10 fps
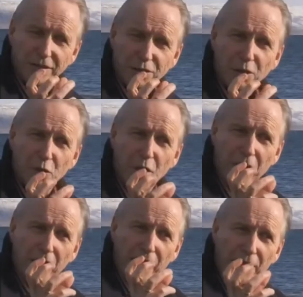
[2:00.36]
So
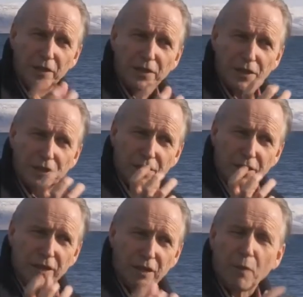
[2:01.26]
this
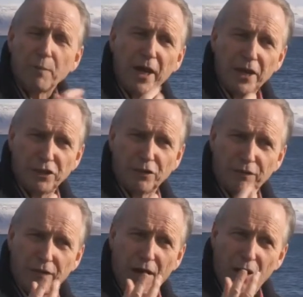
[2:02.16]
uh, combination
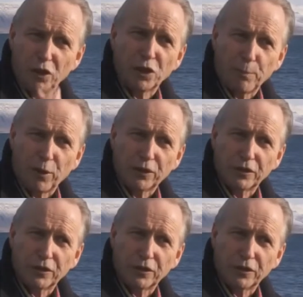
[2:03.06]
of a hotspot